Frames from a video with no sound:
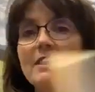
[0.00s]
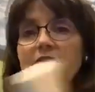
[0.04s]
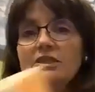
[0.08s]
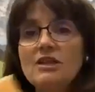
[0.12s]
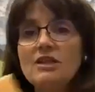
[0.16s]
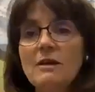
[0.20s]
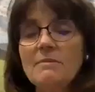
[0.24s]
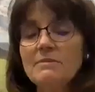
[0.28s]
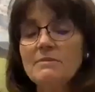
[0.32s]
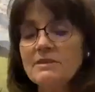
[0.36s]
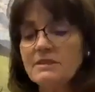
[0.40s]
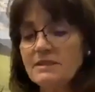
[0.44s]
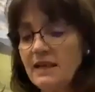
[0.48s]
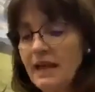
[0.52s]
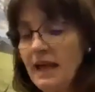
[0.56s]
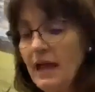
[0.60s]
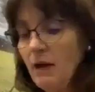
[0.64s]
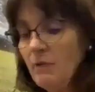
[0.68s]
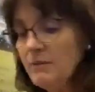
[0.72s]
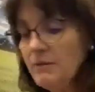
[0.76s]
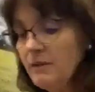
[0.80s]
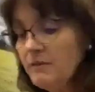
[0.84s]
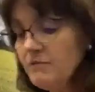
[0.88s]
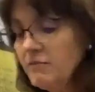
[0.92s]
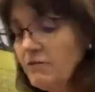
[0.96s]
job is to
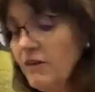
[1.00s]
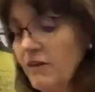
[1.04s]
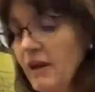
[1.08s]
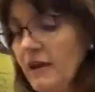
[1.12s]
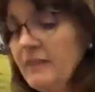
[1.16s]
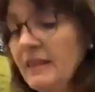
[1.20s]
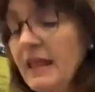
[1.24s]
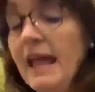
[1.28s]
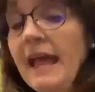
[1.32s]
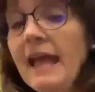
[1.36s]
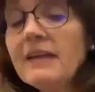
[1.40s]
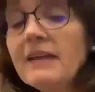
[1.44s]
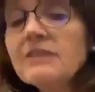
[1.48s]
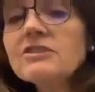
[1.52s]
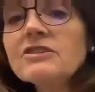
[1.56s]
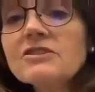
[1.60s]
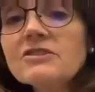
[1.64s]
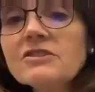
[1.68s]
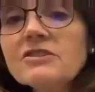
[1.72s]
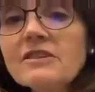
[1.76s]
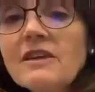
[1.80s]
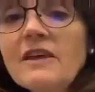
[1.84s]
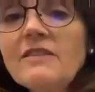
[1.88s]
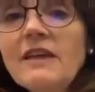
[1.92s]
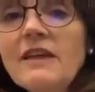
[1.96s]
help them find the
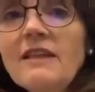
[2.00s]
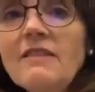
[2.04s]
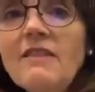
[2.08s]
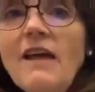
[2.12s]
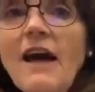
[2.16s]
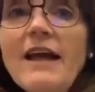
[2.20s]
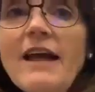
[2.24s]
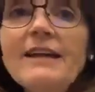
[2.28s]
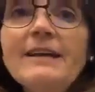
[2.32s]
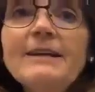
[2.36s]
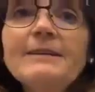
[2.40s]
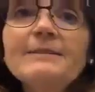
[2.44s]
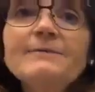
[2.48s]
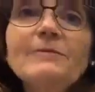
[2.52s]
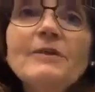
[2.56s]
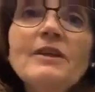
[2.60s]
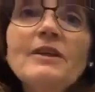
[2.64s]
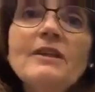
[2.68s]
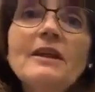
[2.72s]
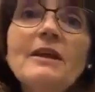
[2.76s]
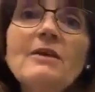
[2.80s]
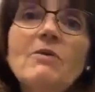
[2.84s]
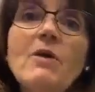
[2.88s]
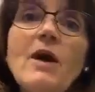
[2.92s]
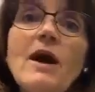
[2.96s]
answers that they like,
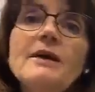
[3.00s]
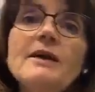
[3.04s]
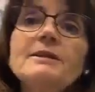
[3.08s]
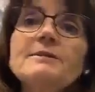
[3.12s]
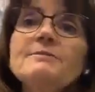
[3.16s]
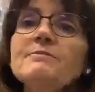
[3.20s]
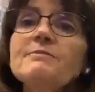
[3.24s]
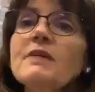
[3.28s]
that they want.